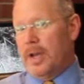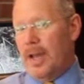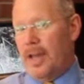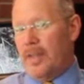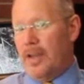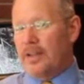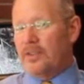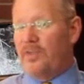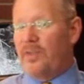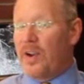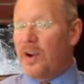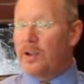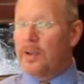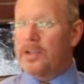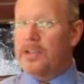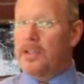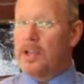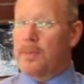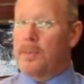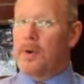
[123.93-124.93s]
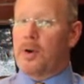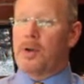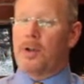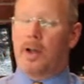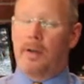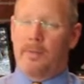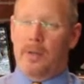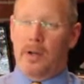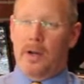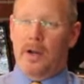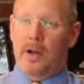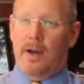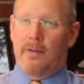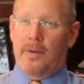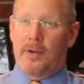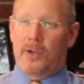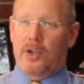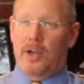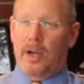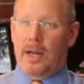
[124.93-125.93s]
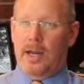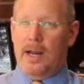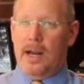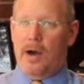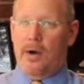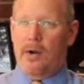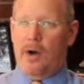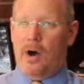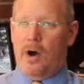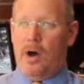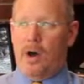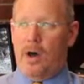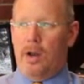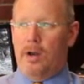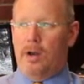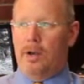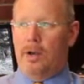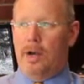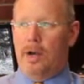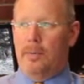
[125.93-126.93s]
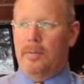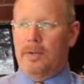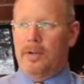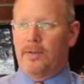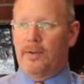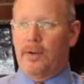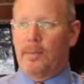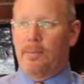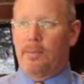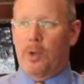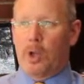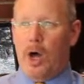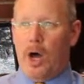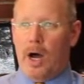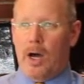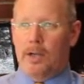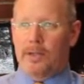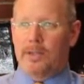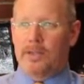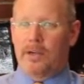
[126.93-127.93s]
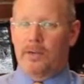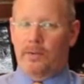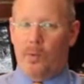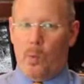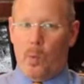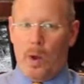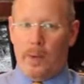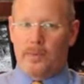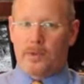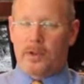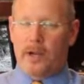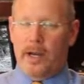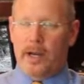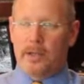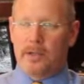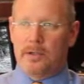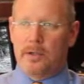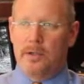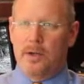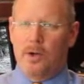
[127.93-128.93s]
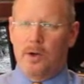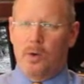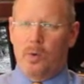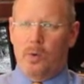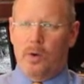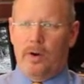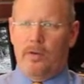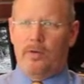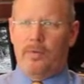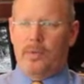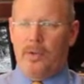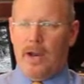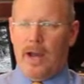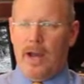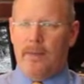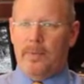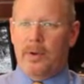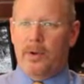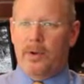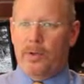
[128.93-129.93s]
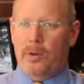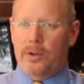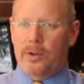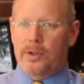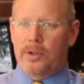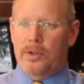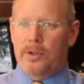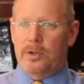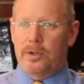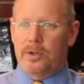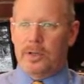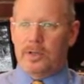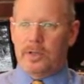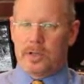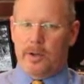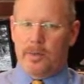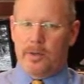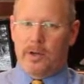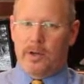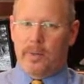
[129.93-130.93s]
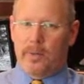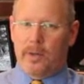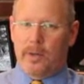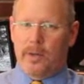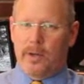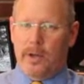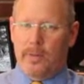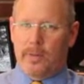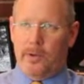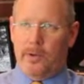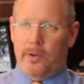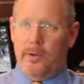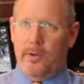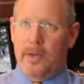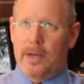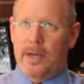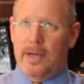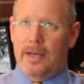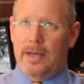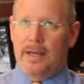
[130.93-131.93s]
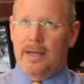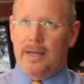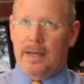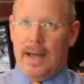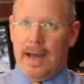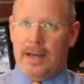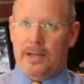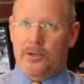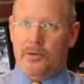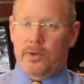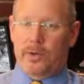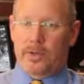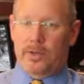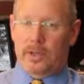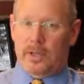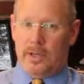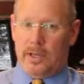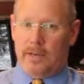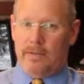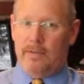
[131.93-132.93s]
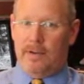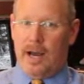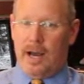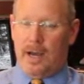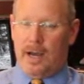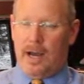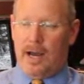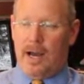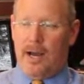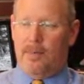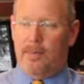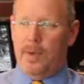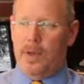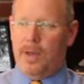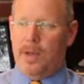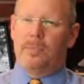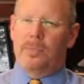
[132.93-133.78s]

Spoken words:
And that's fairly typical. I've been checking out on different blogs and different websites. One of them that I've been going to is www.gastricsleeve.com.